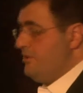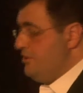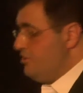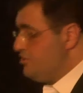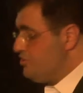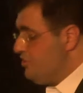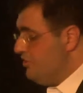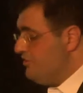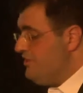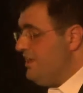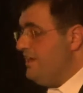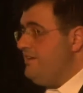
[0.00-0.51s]

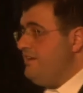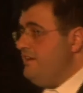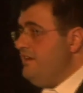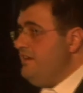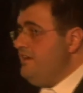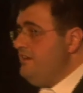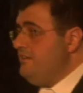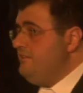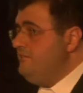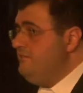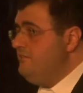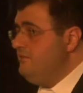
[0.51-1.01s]
So they
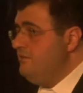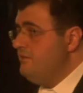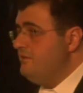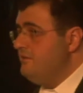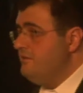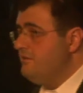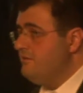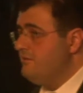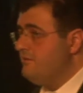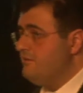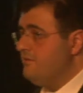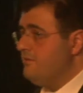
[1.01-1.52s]
read,
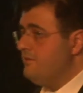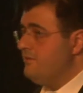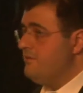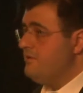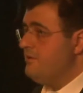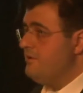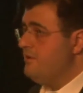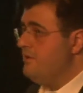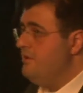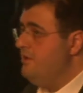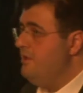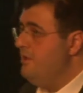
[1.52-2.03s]

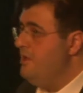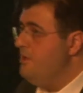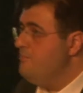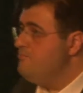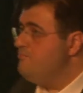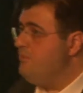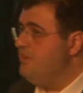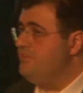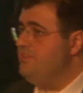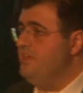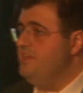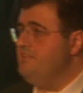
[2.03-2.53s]

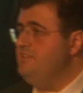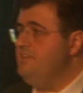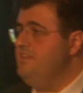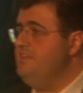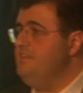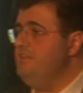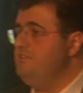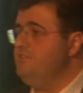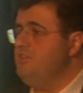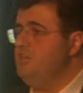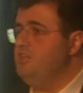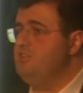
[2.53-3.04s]
but
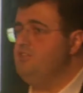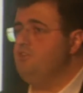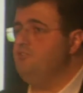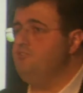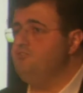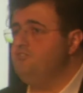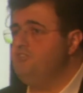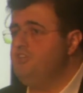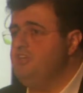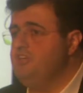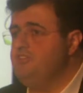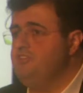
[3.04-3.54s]
they
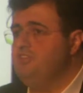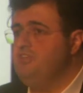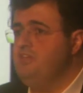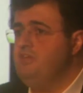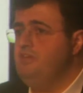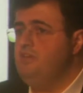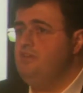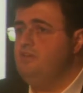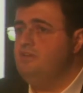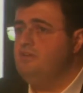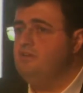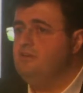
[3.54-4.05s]
don't read
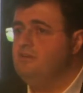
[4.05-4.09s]
the